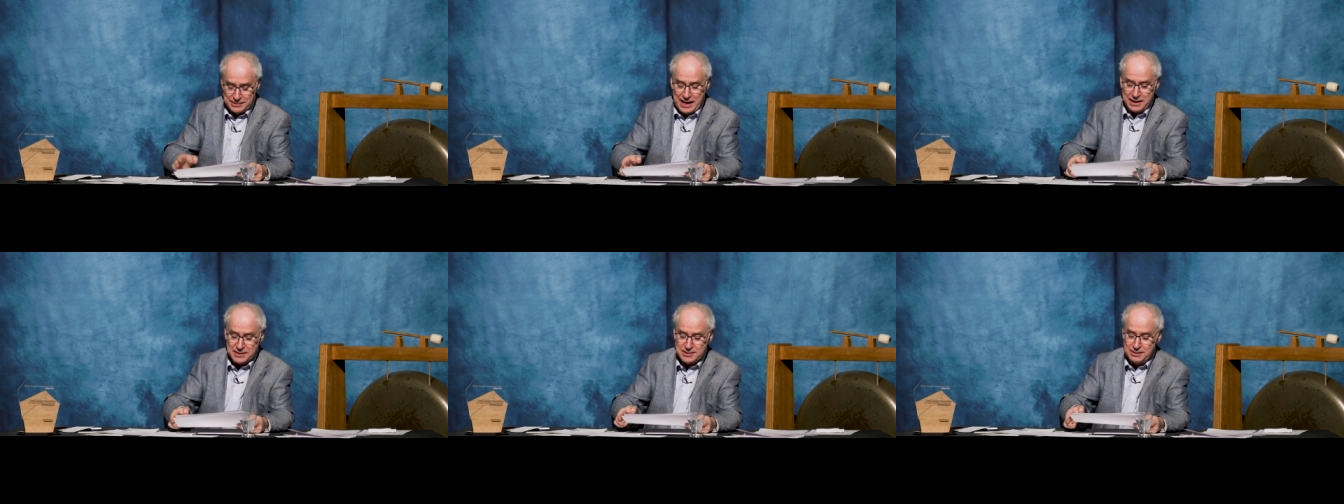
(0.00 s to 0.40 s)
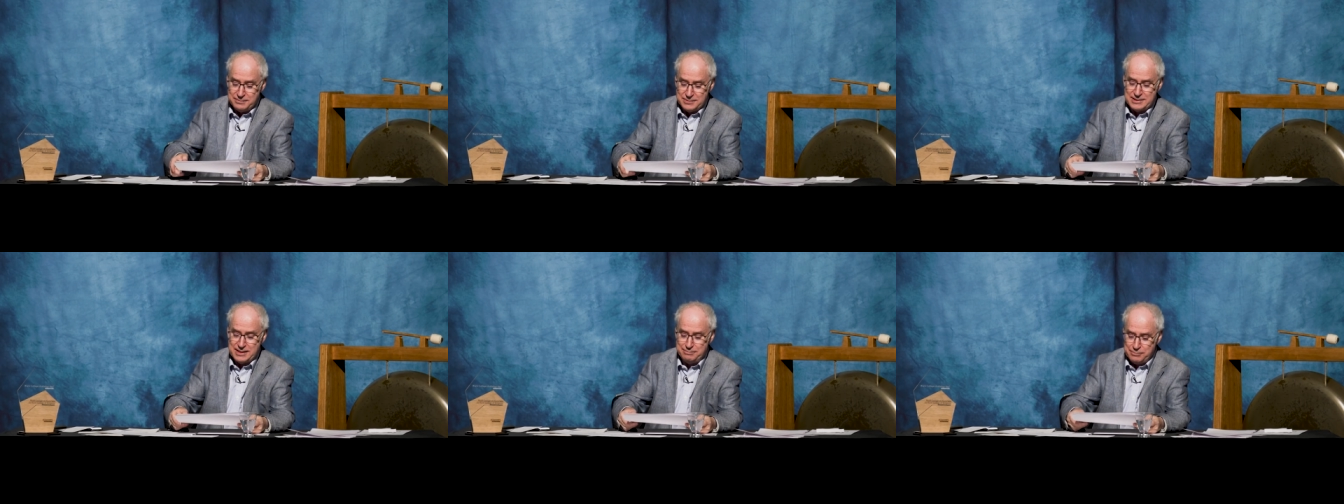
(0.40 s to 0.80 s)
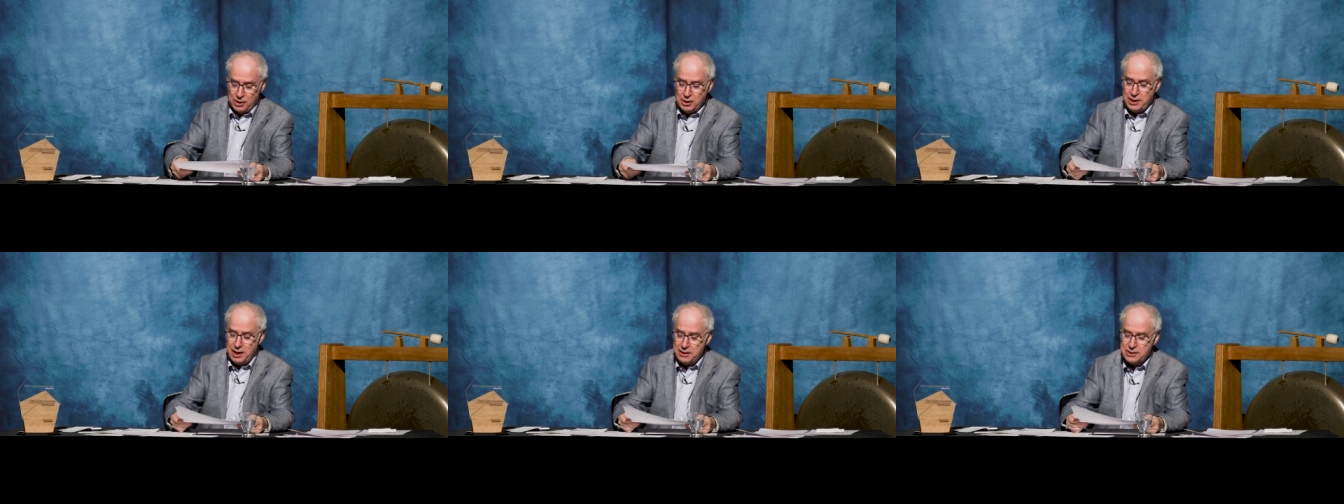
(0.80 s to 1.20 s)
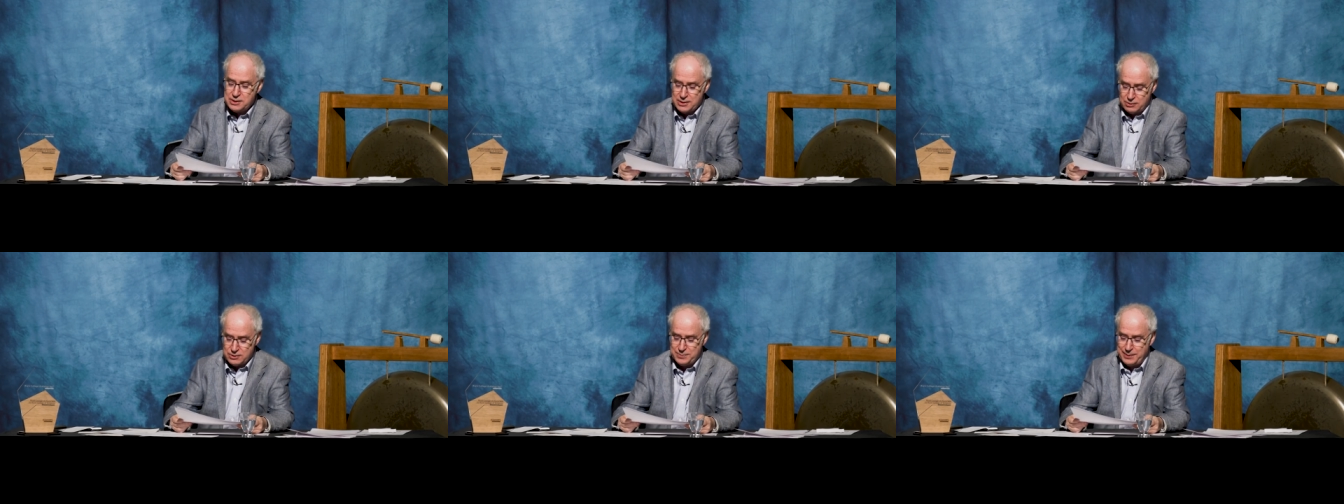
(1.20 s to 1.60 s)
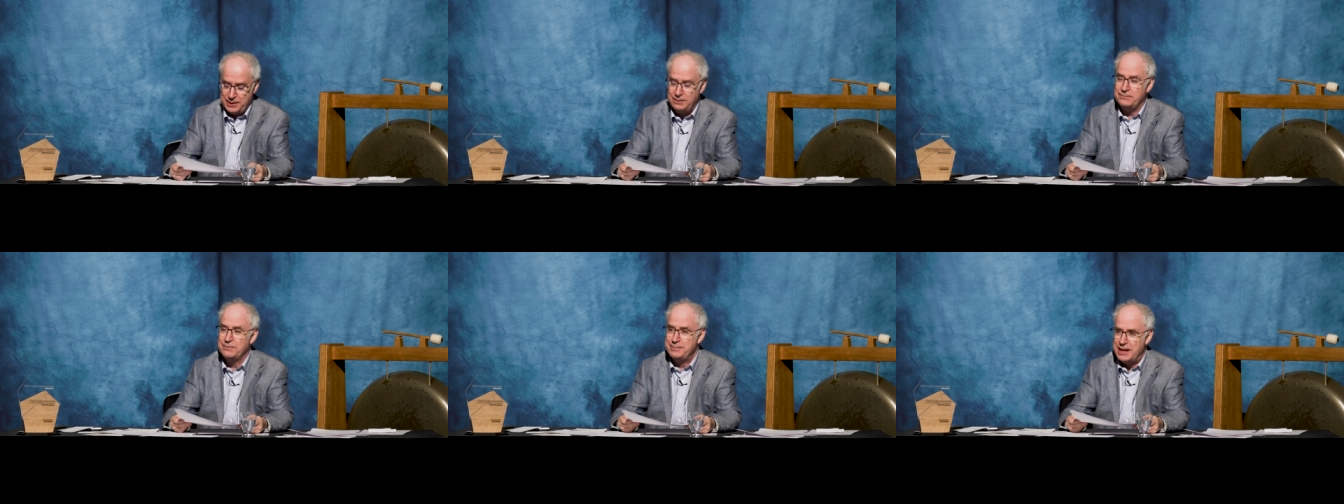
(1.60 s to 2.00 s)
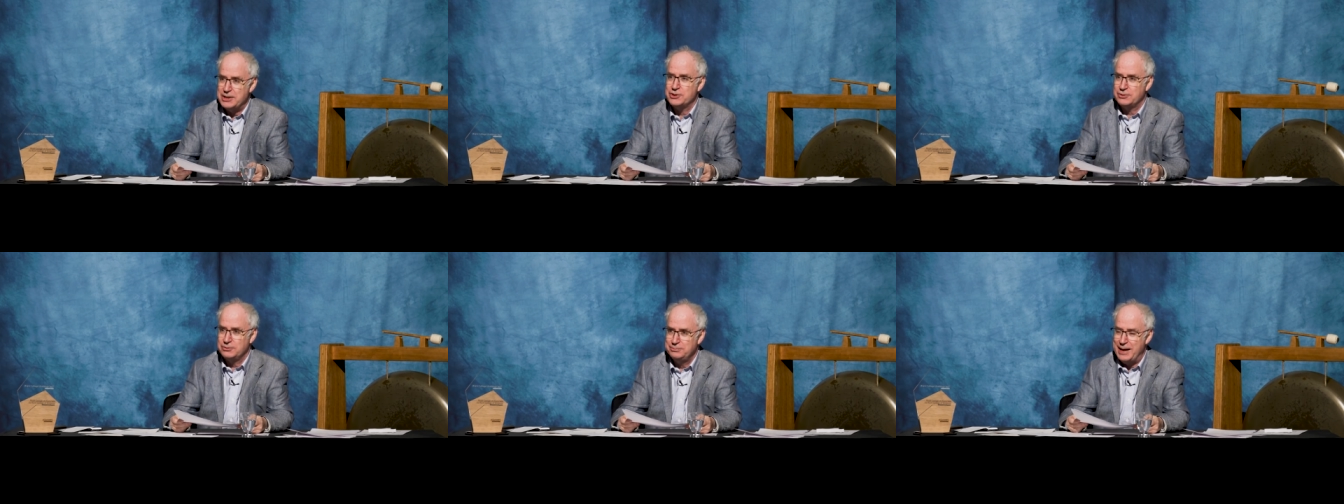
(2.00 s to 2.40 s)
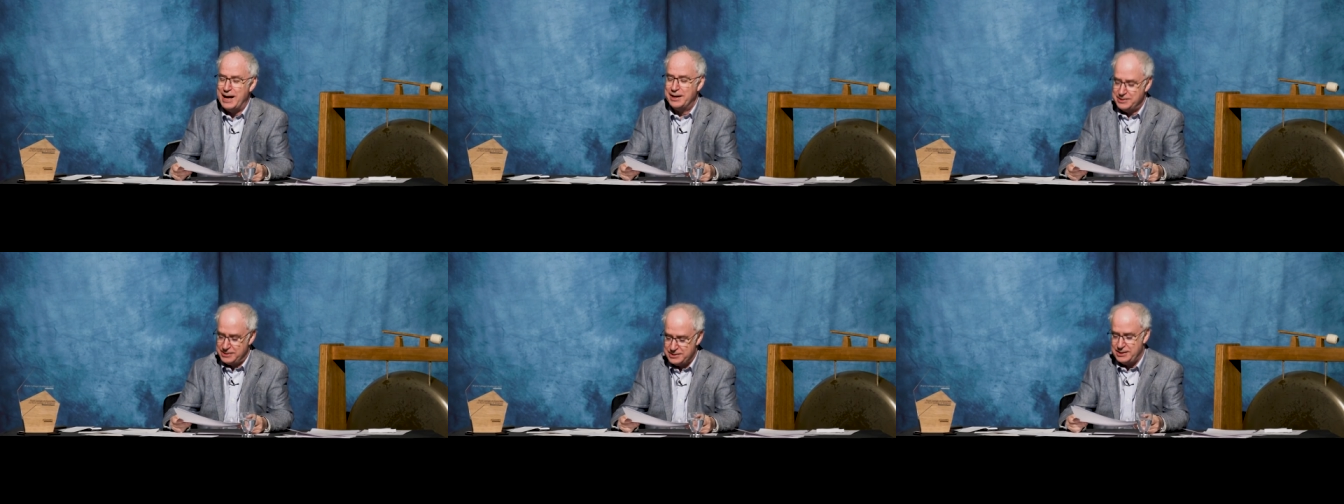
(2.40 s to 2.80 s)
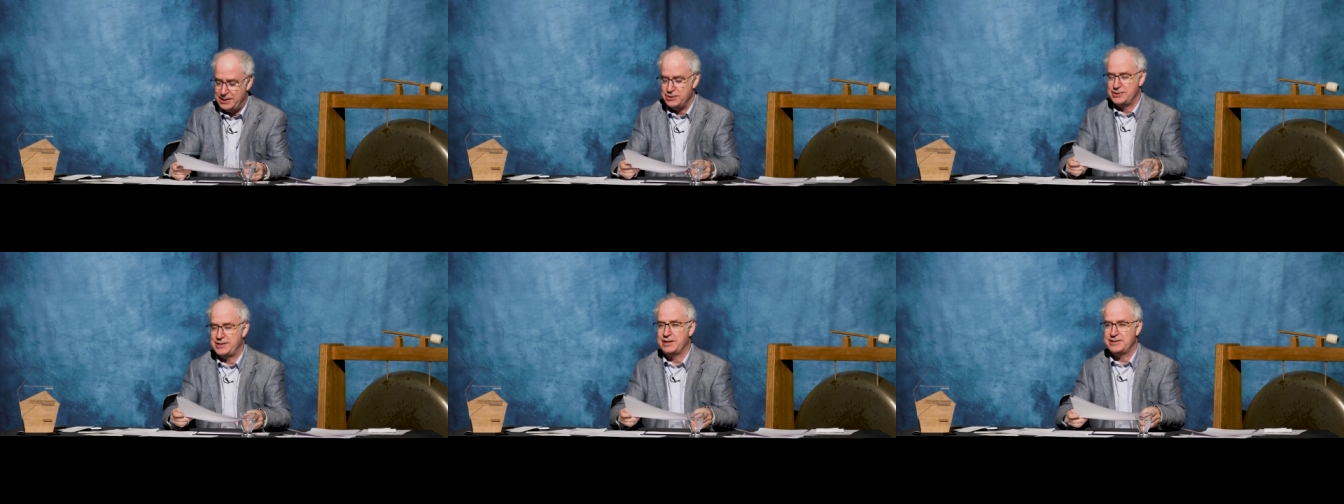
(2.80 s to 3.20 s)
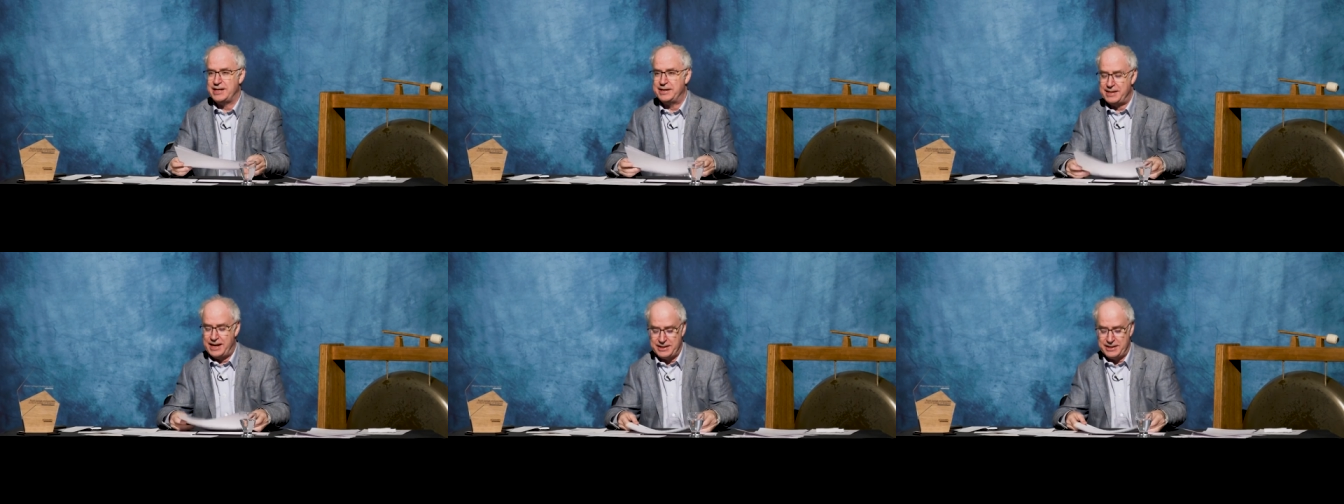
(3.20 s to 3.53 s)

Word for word: uh, yeah, St. St. Mungo's Hospital for Magical Maladies and Injuries. I'll take